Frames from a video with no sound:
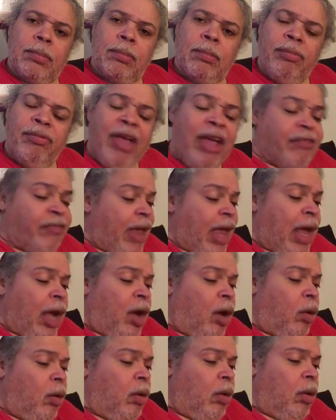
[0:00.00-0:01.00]
That's
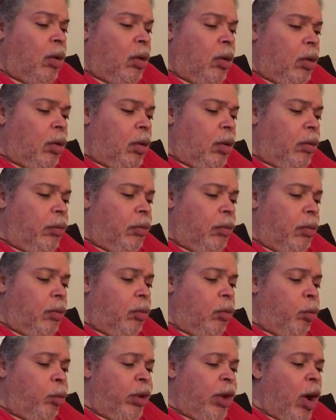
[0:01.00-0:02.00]
how
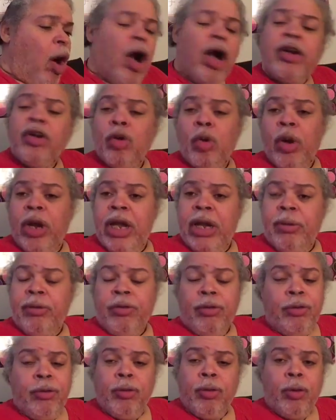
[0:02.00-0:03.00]
we are doing it
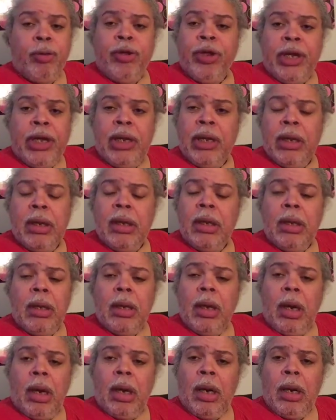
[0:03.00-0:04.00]
through the
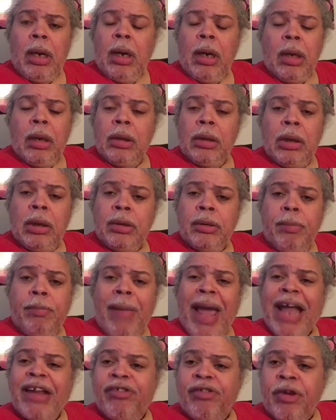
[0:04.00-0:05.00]

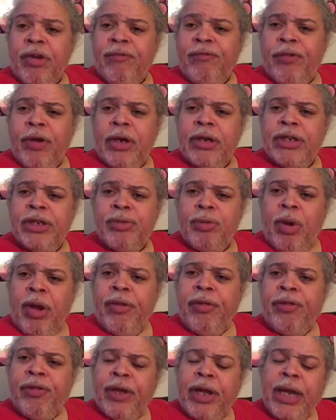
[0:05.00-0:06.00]
matching fund is
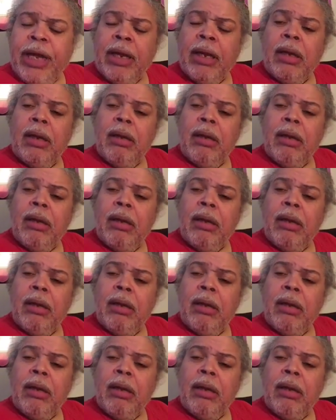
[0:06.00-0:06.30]
one thing.